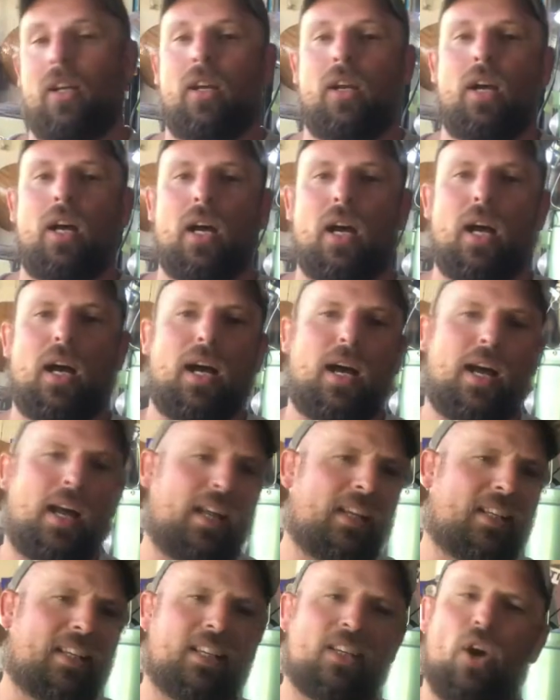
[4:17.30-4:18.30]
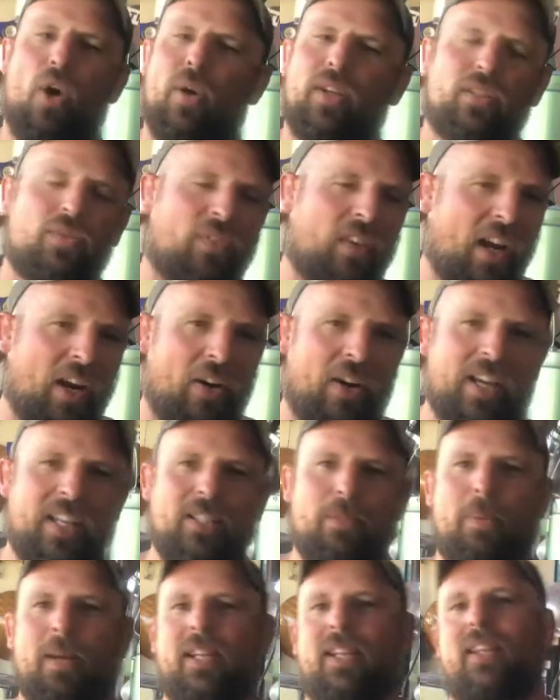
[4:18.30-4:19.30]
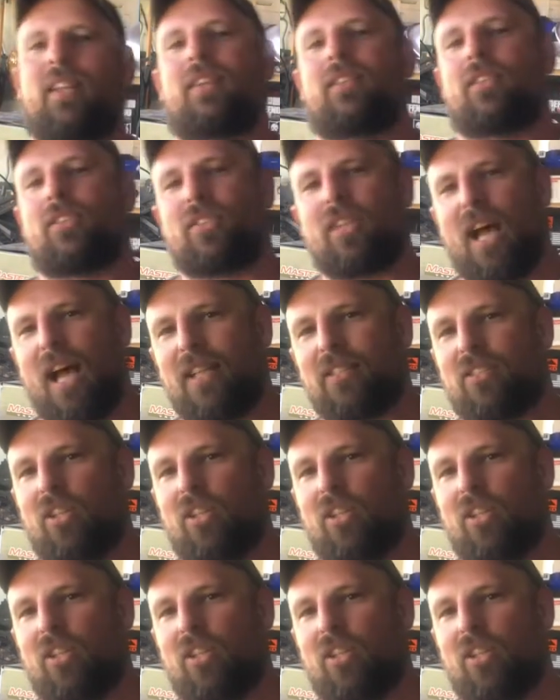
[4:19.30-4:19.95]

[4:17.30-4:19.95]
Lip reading: It can always vary depending on the size